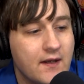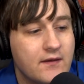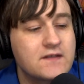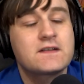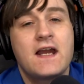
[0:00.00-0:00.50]

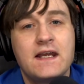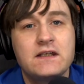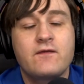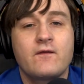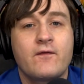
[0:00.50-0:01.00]
This kind
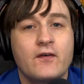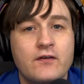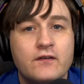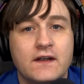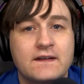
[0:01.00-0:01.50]
of
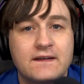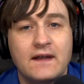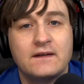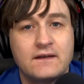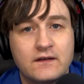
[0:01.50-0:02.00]
further
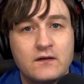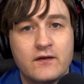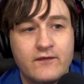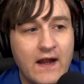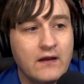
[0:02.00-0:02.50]
extends into
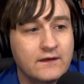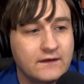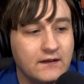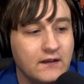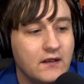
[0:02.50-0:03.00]
the
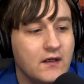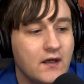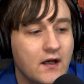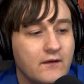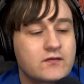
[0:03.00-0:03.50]
fallacy
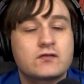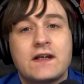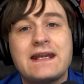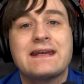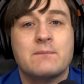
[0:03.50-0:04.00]
of
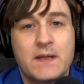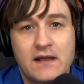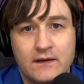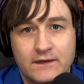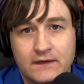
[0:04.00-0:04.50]
trade
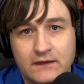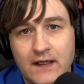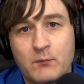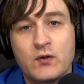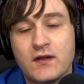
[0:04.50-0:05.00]
imbalances.
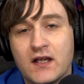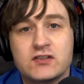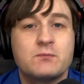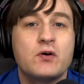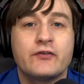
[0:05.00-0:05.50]
And I
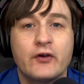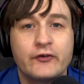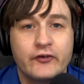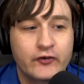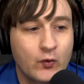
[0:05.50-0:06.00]
should put
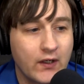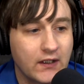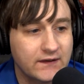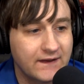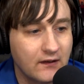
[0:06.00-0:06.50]
those in
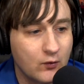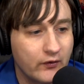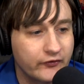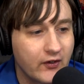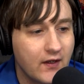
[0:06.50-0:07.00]
scare
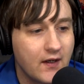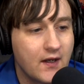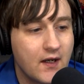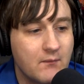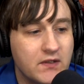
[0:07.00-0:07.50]
quotes
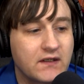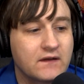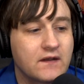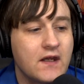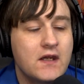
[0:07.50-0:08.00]

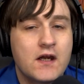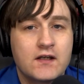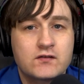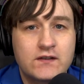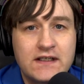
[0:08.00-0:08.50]
because a
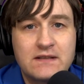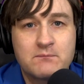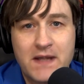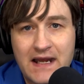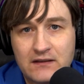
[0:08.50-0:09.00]
trade
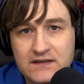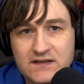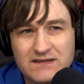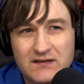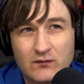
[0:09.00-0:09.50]

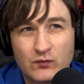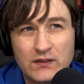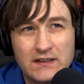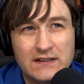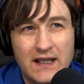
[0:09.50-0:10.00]
imbalance
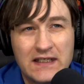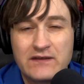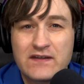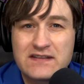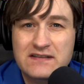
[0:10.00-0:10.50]
really kind
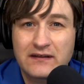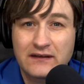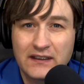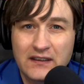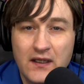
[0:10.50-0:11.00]
of isn't a
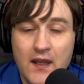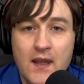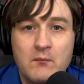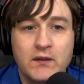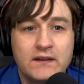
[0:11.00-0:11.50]
thing,
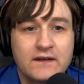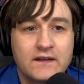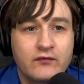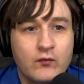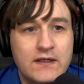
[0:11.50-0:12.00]
because
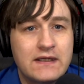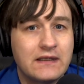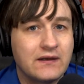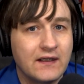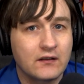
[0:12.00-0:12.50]
if we
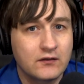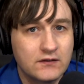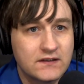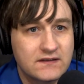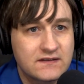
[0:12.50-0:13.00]
get their
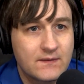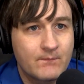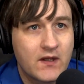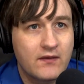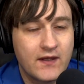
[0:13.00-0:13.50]
goods,
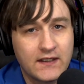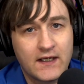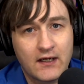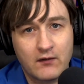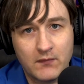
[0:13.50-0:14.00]
they
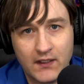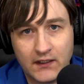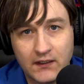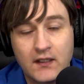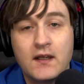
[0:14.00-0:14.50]
get our
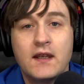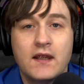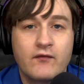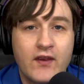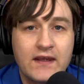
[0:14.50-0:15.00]
money.
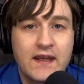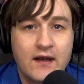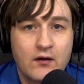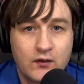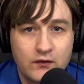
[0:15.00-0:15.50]
If they get
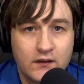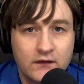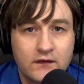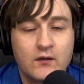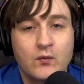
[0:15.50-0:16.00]
our
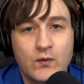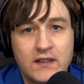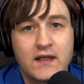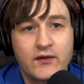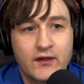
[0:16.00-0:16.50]
goods, we
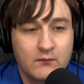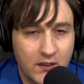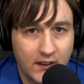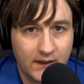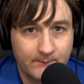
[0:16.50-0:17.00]
get their
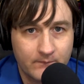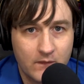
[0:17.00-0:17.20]
money.